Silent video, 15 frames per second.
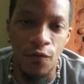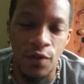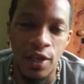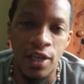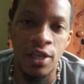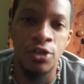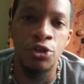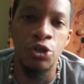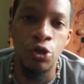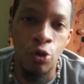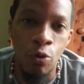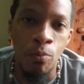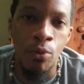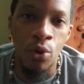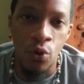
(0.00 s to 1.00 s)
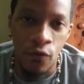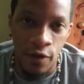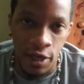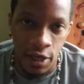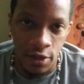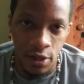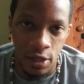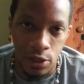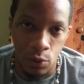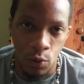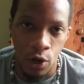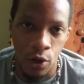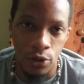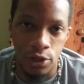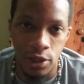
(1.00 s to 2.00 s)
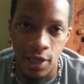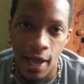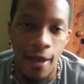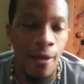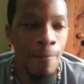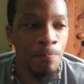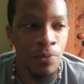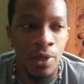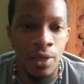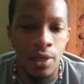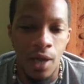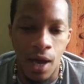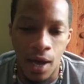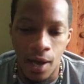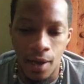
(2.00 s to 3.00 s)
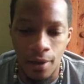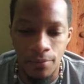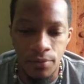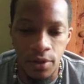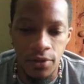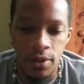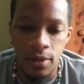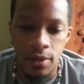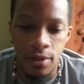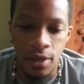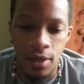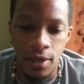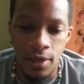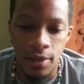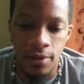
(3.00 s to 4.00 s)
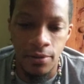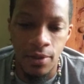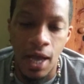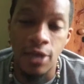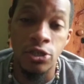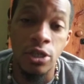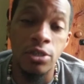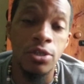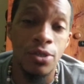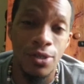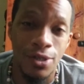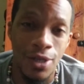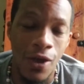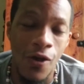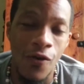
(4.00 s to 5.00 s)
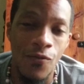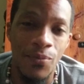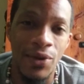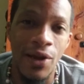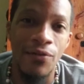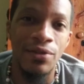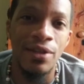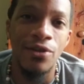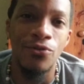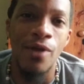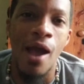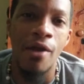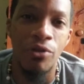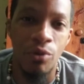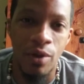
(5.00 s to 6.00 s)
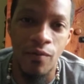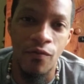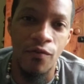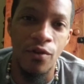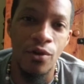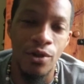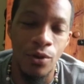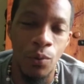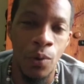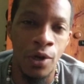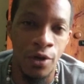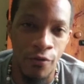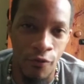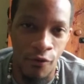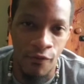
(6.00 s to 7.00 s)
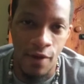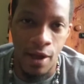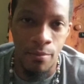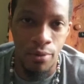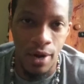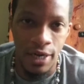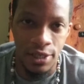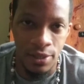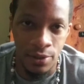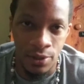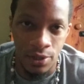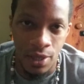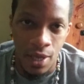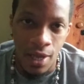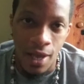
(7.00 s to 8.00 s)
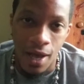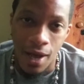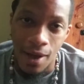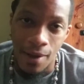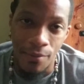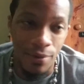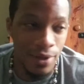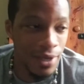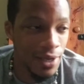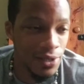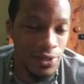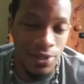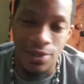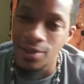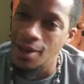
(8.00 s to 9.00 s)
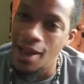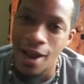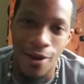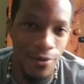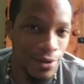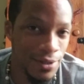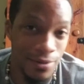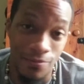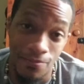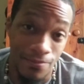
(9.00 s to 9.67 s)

that gets you moving in this world, so that not just yourself, but everything around you can feel your wonderful vibrations. Because Aries,